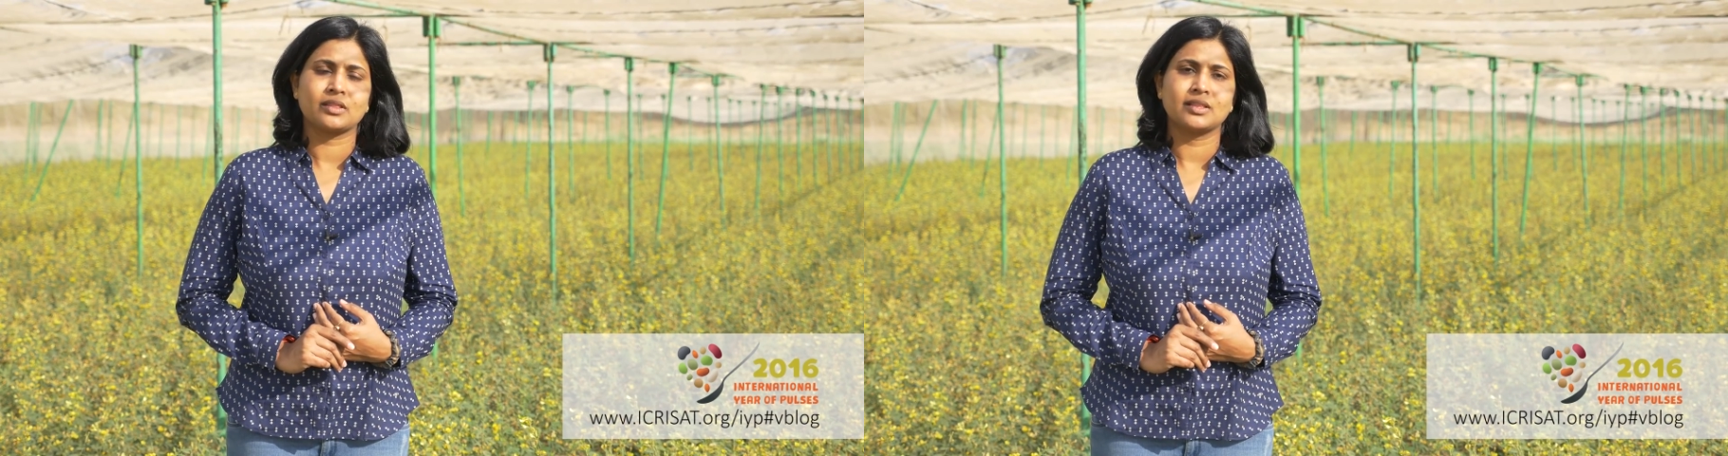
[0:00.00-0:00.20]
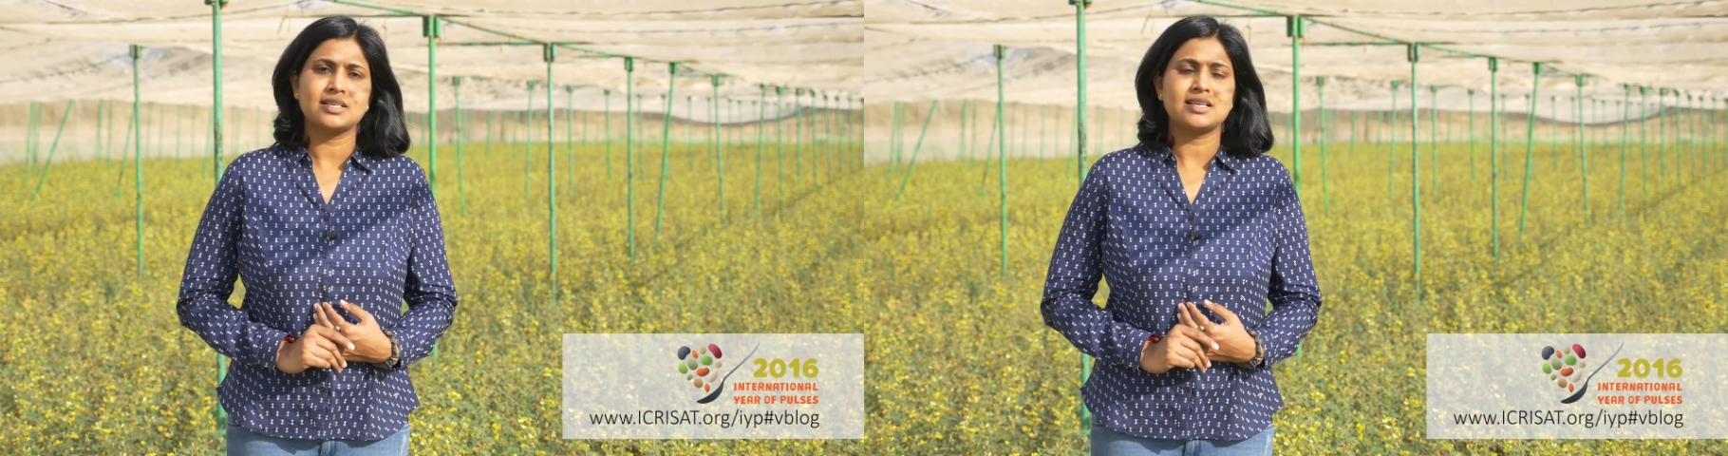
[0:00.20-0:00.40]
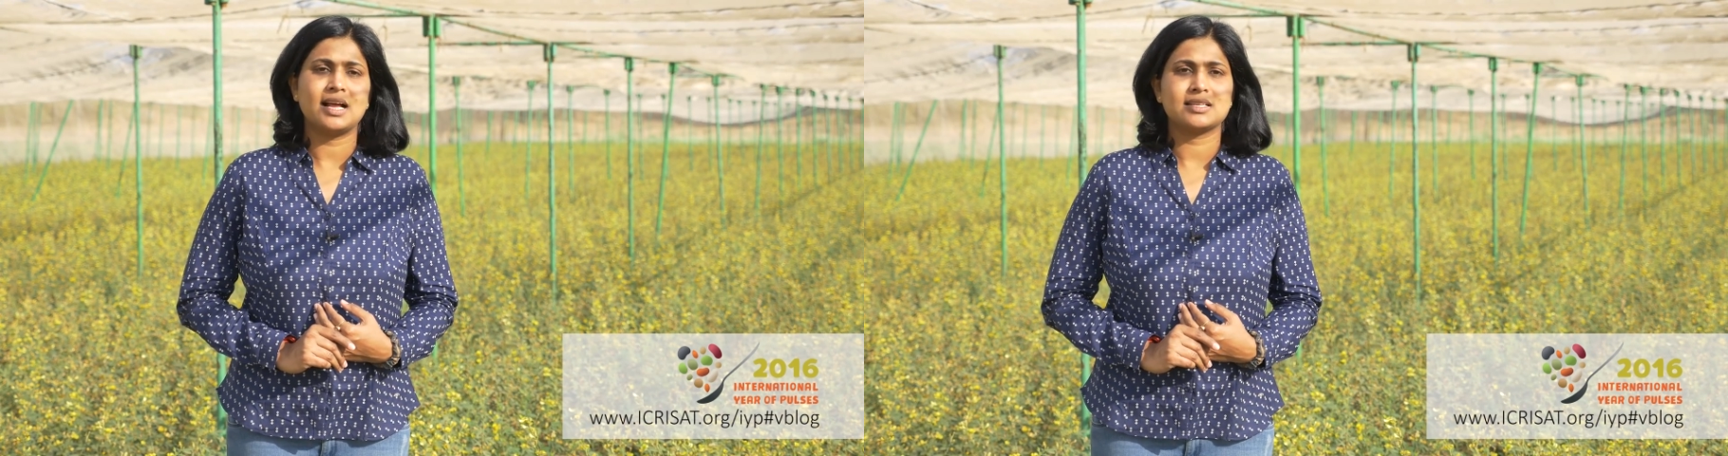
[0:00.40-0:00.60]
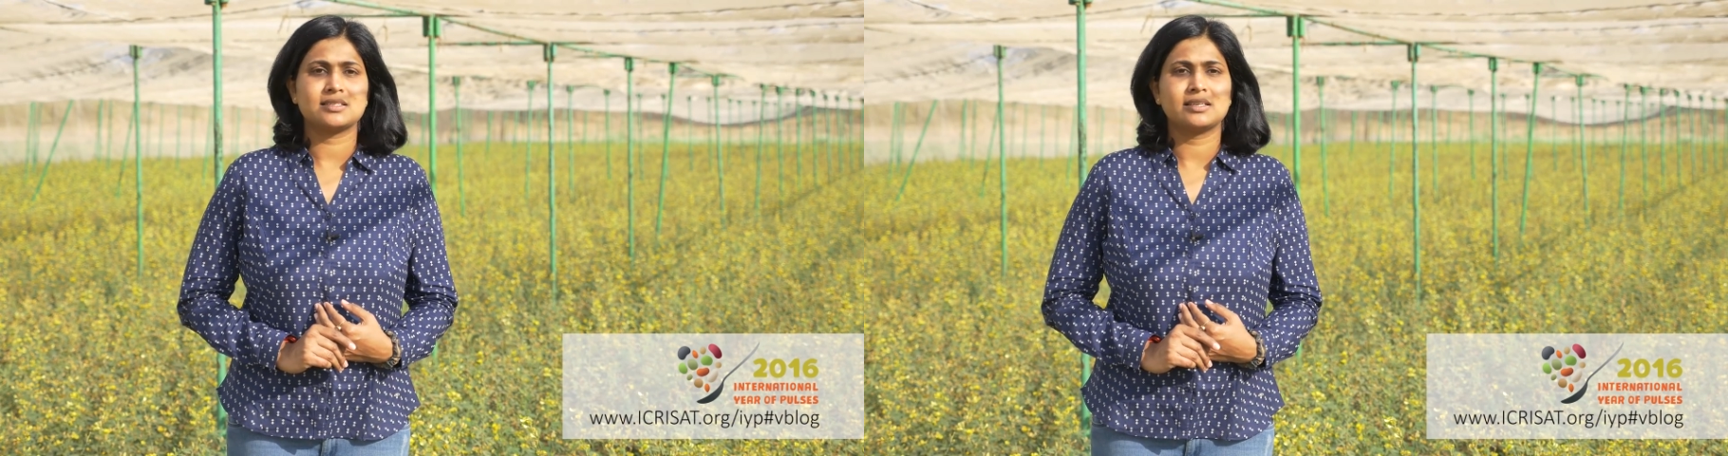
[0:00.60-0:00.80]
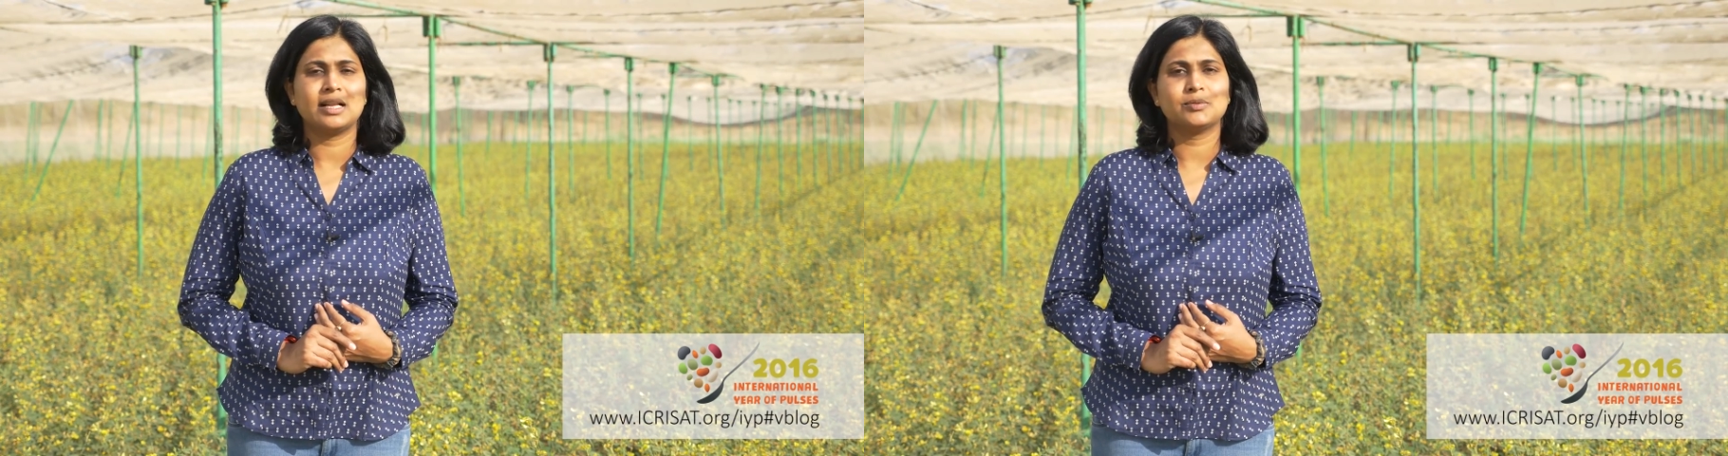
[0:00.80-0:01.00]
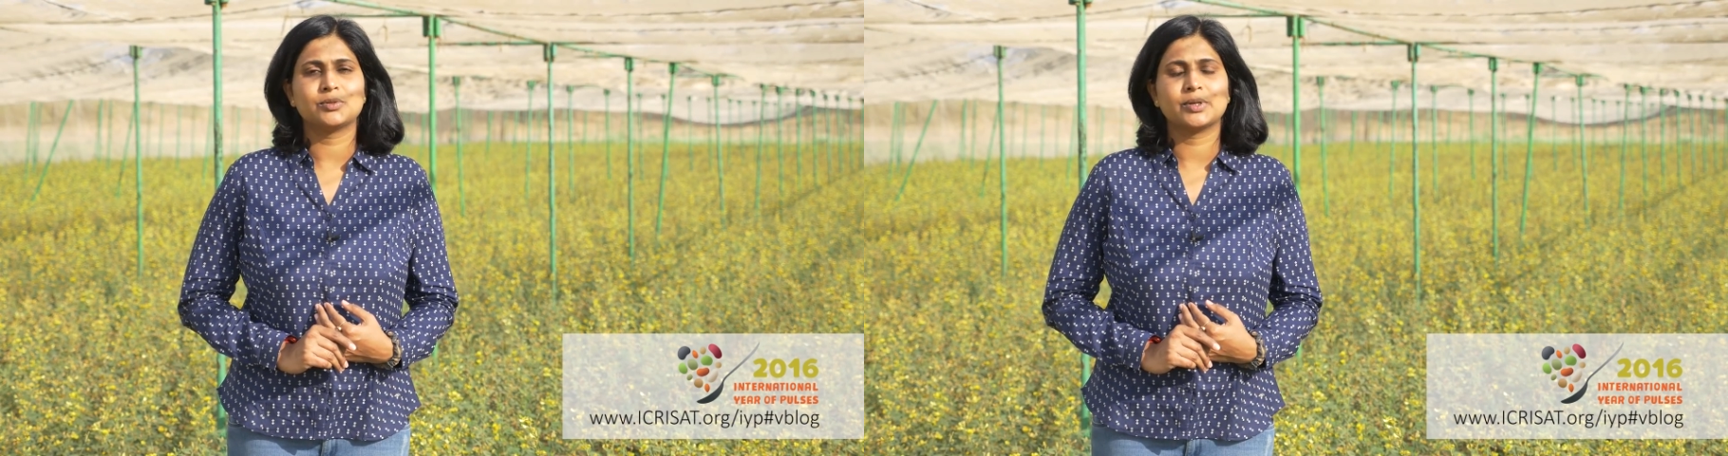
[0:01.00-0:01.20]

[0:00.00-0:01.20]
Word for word: This has helped